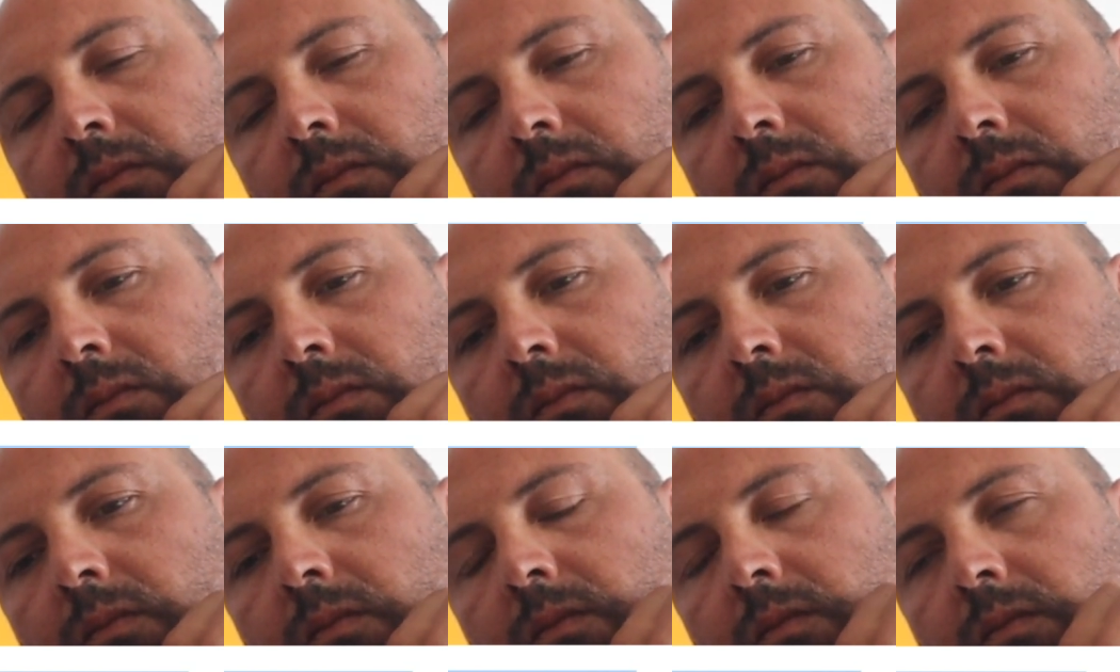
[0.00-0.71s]

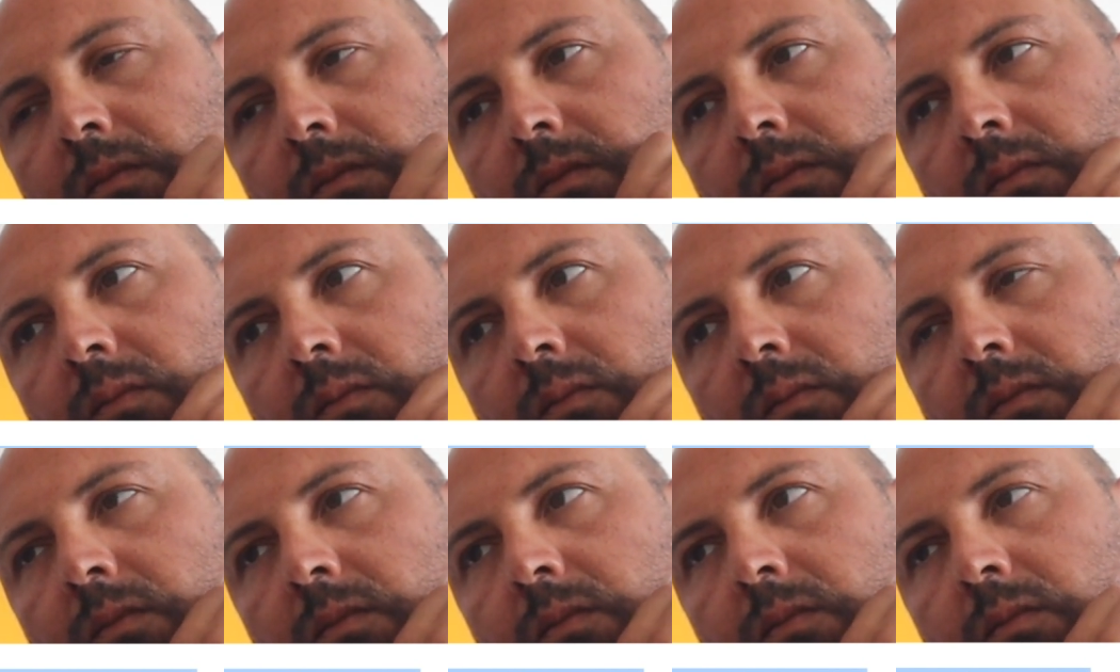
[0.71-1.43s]

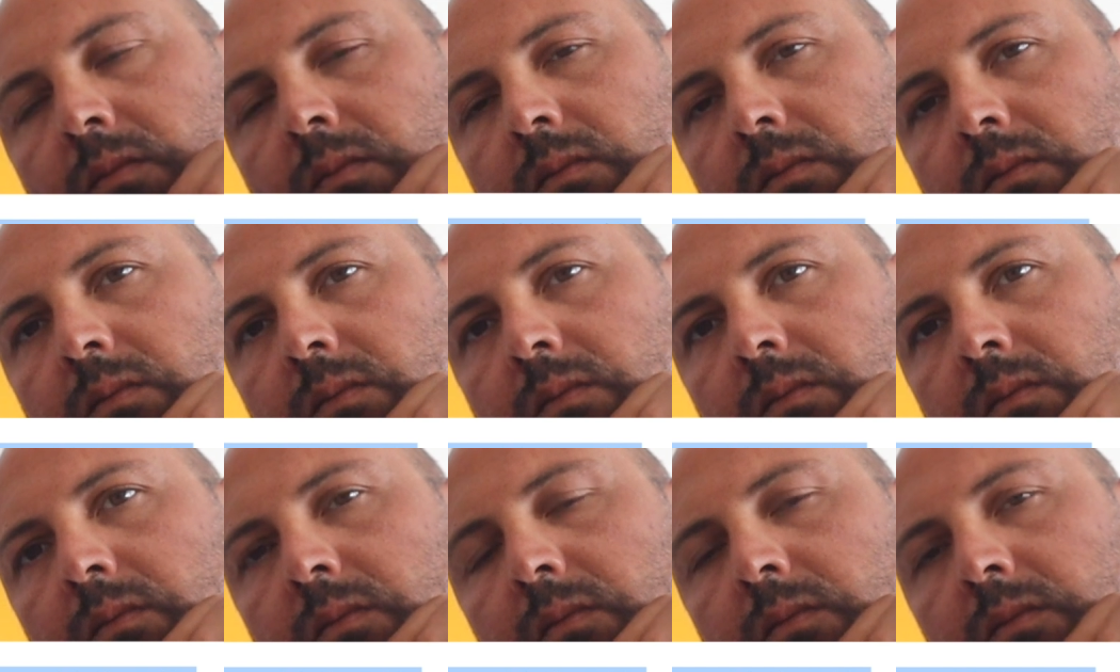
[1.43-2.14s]

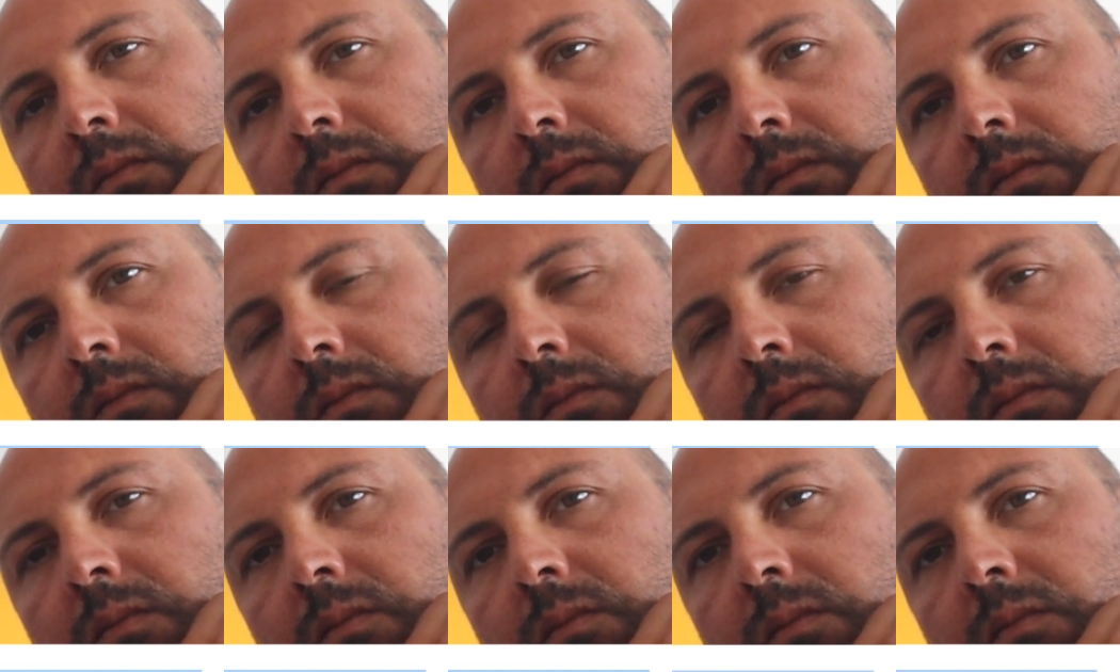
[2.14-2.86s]

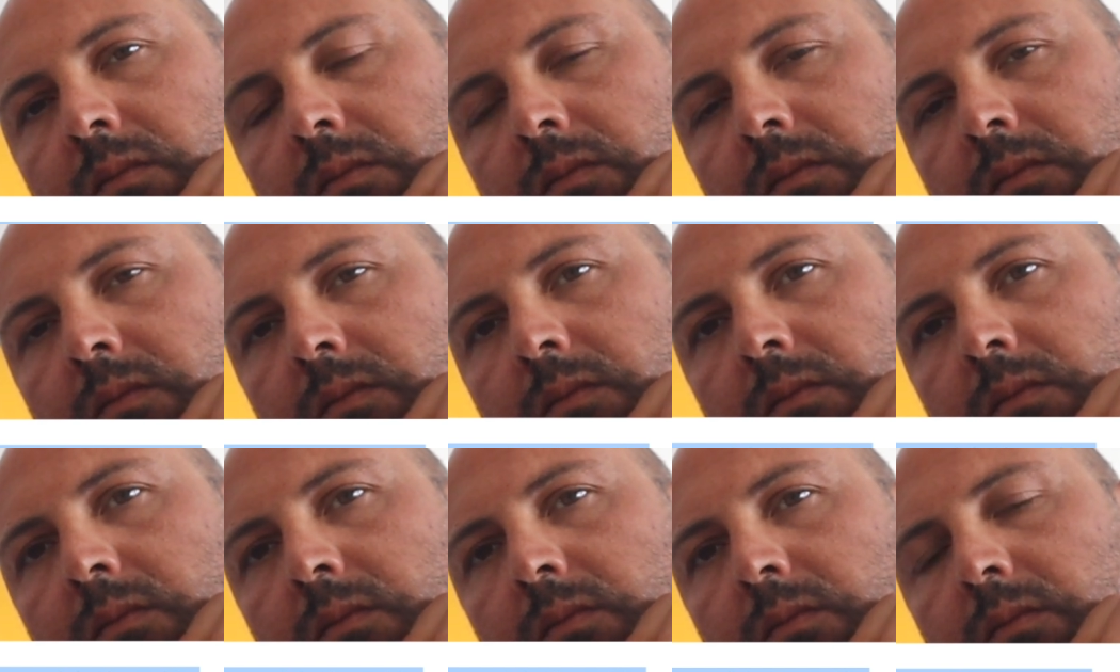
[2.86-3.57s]

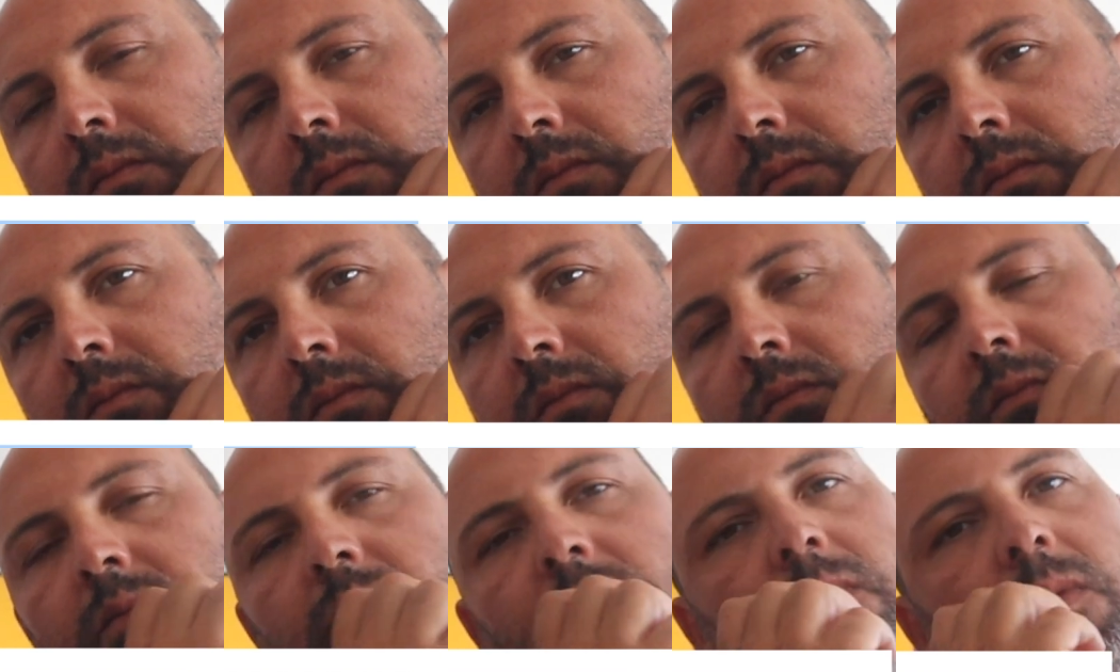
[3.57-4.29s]

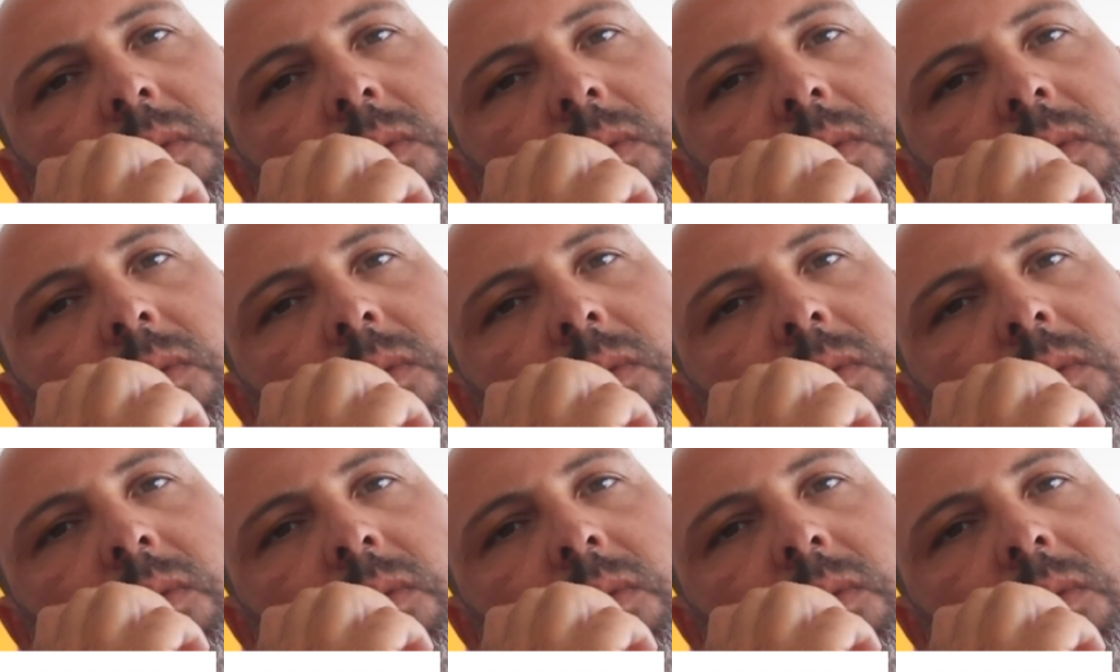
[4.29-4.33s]
(silent)